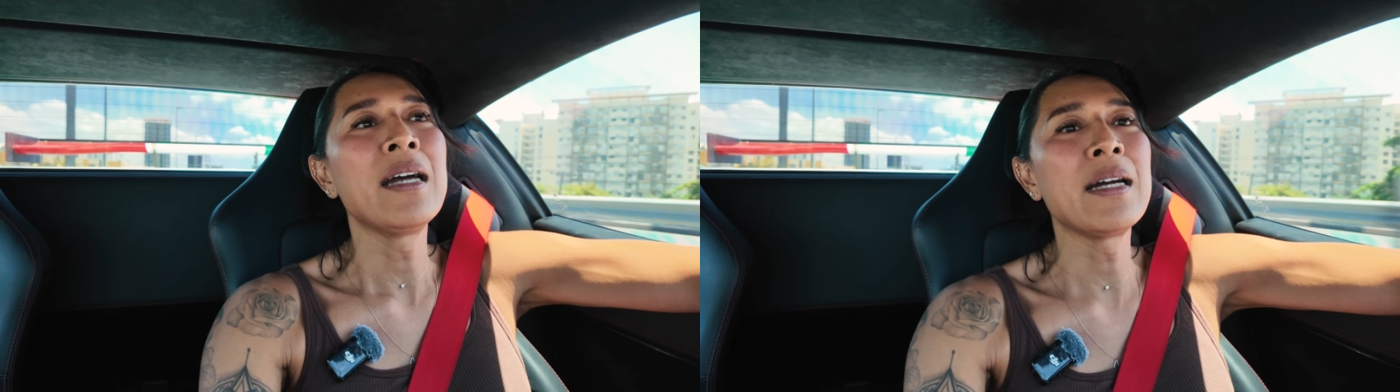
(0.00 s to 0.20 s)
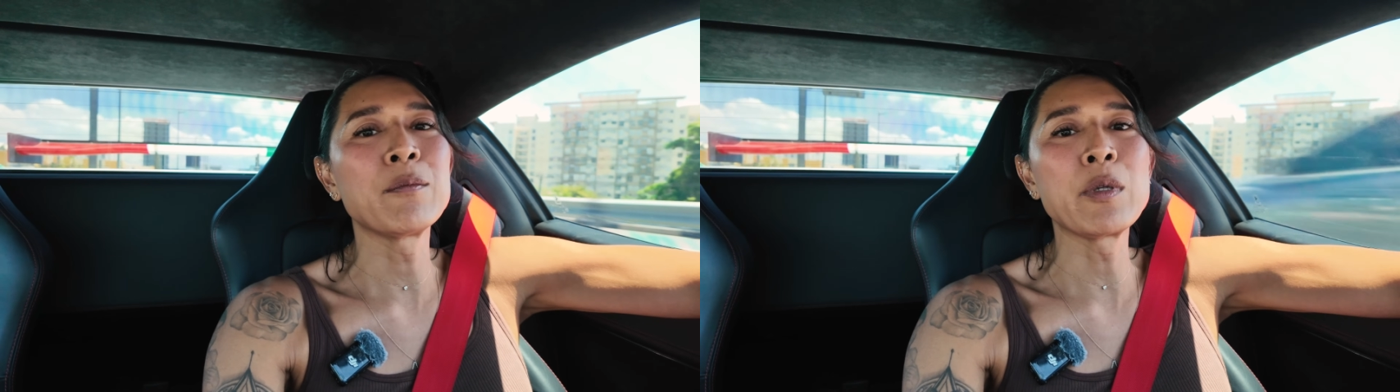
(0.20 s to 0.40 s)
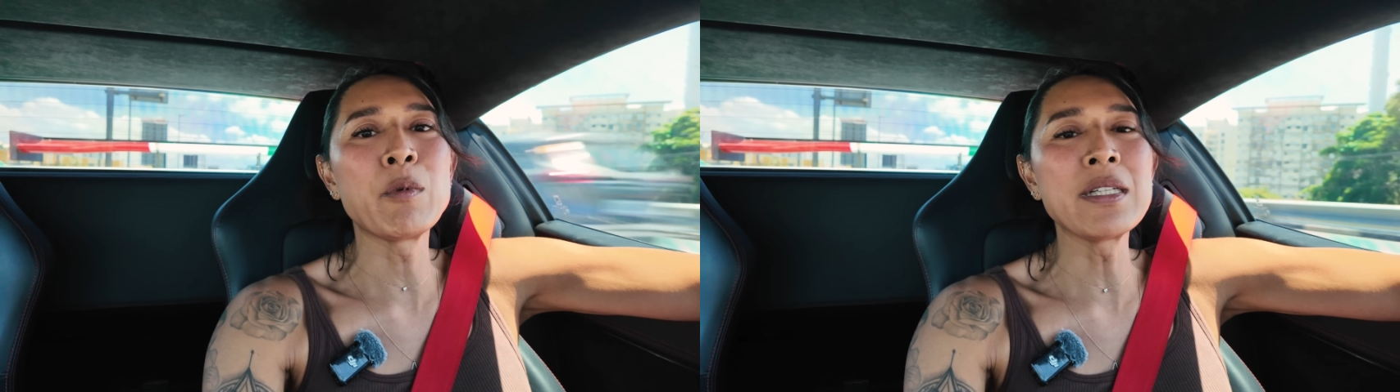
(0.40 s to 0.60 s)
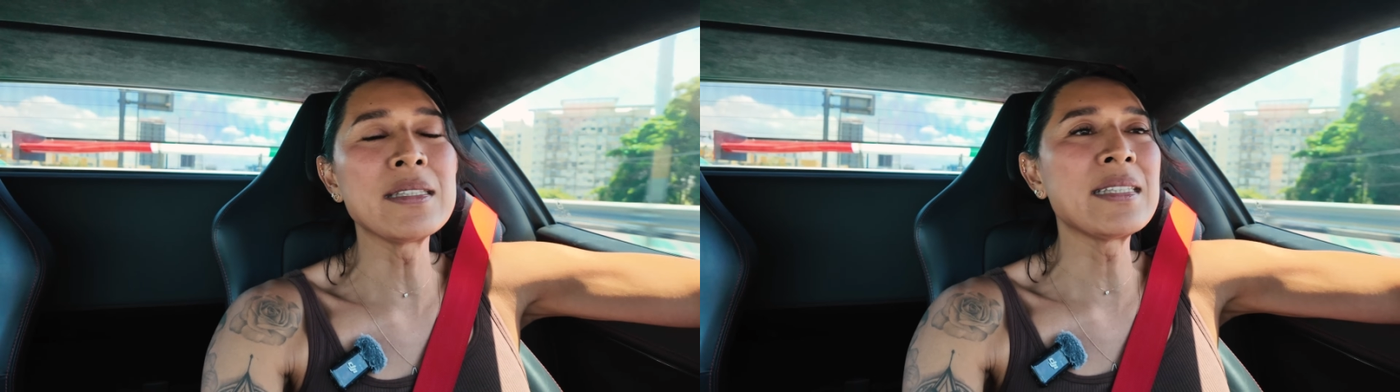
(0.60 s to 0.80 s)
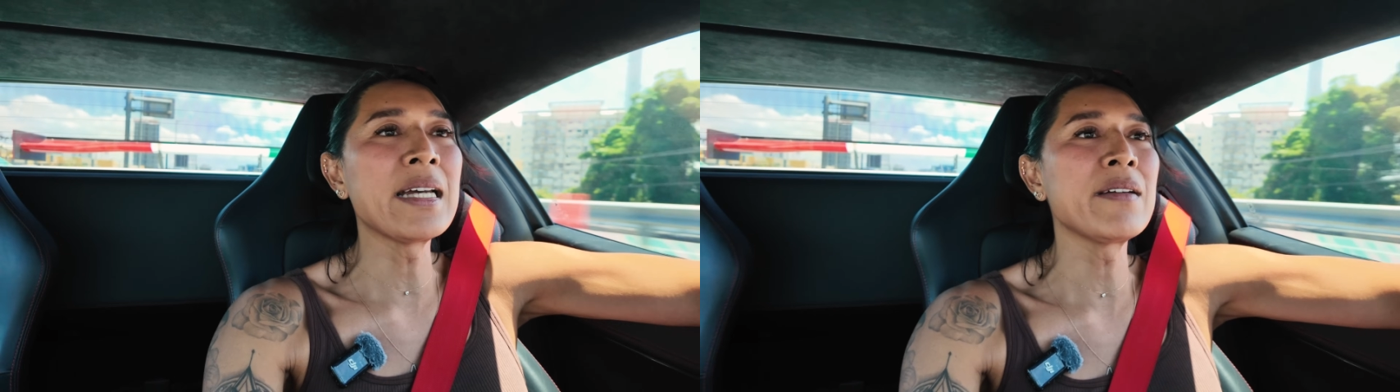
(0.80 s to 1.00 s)
and we want to
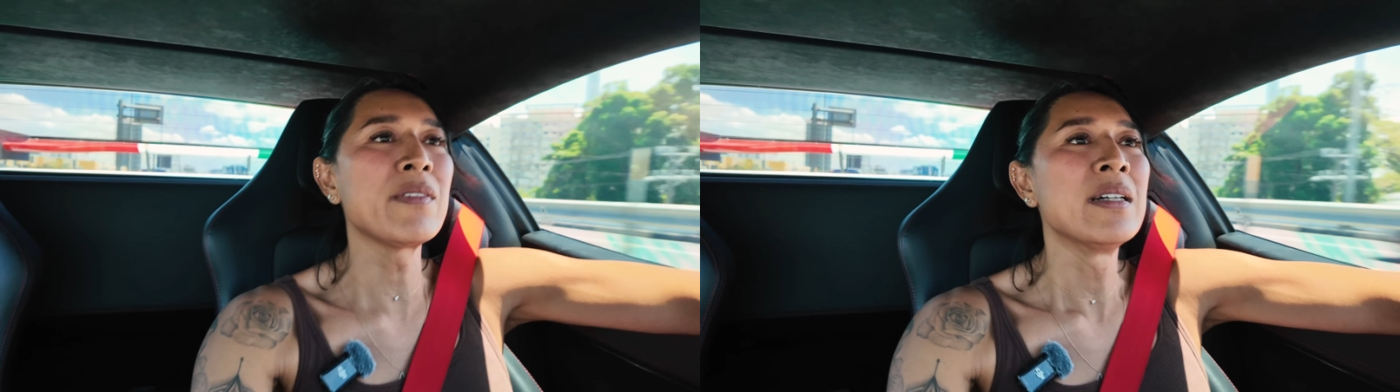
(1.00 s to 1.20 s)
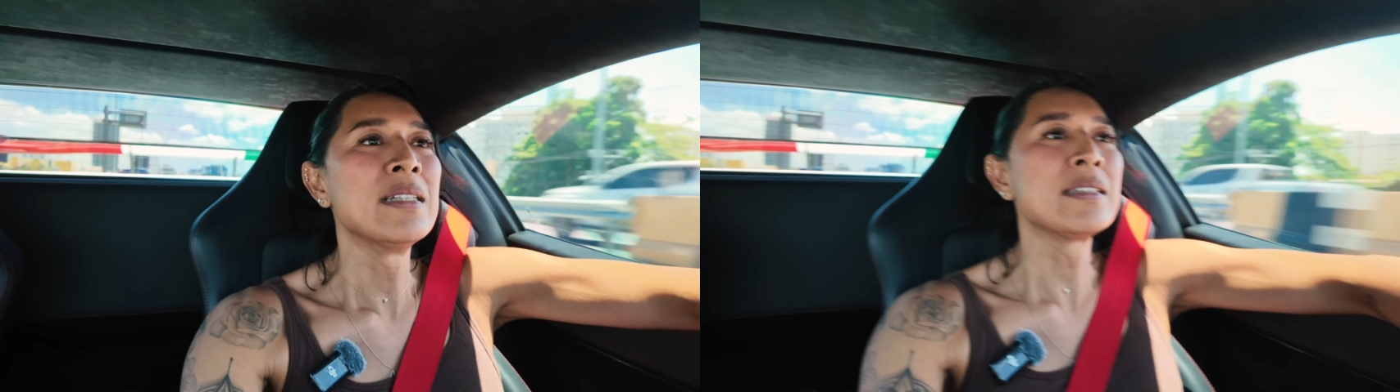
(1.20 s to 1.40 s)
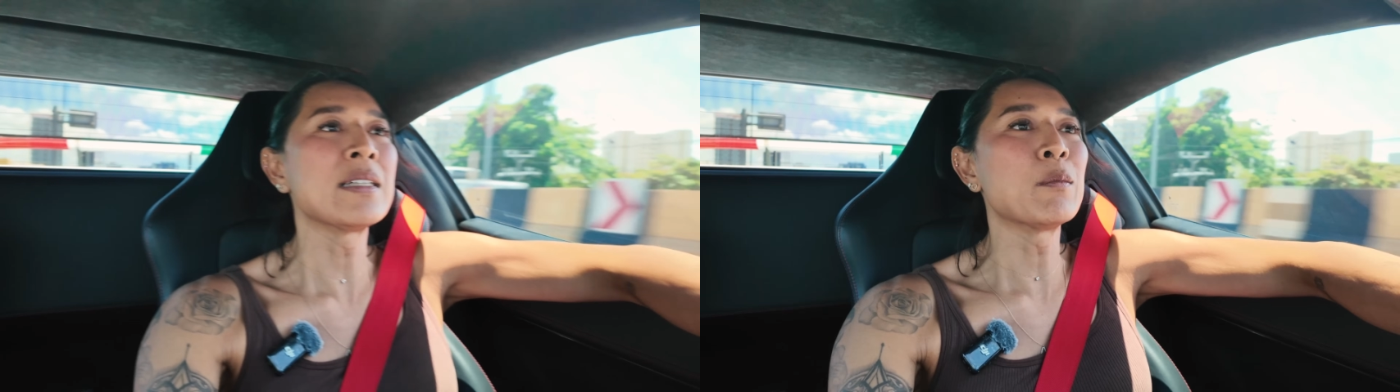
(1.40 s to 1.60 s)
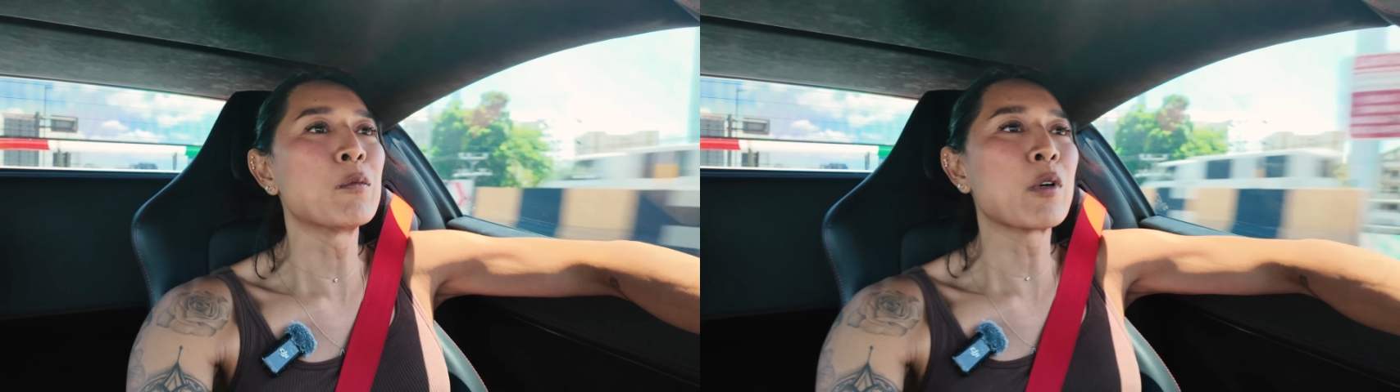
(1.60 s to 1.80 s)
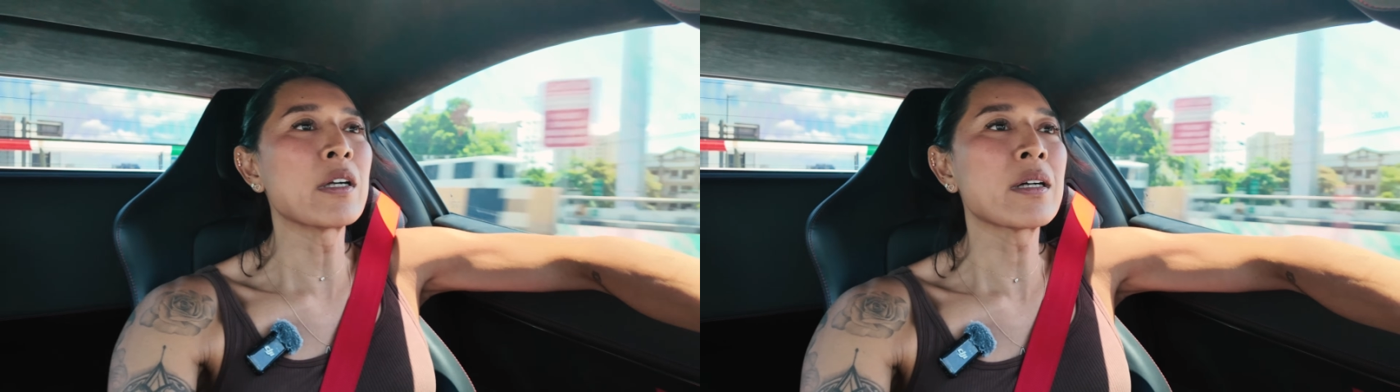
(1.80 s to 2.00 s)
save
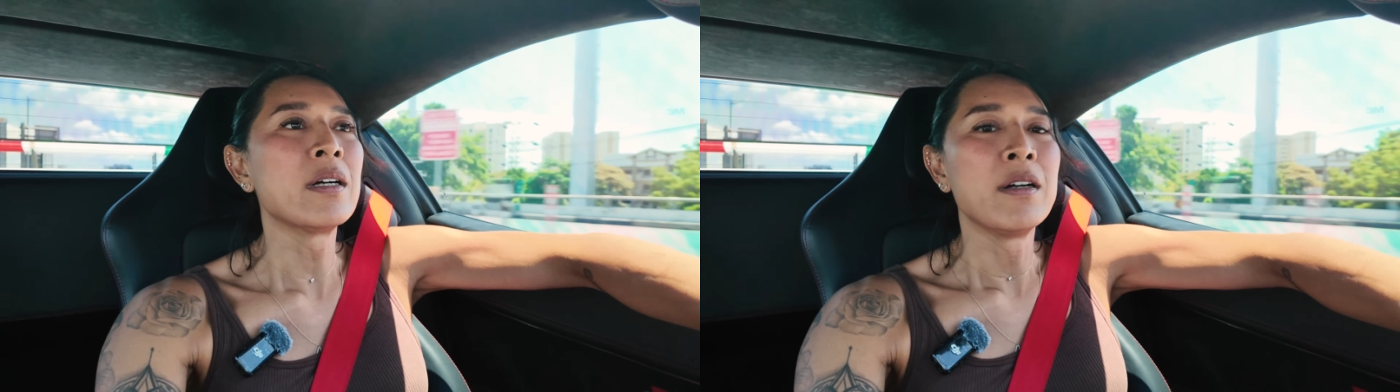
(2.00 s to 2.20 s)
some work